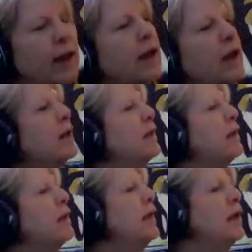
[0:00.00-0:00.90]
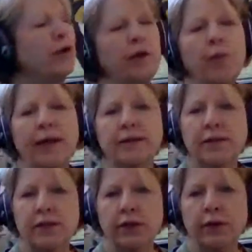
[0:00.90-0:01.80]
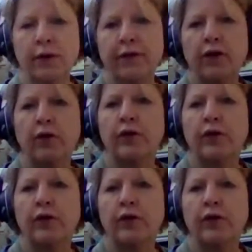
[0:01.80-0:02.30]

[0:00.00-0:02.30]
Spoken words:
And he only wants you, if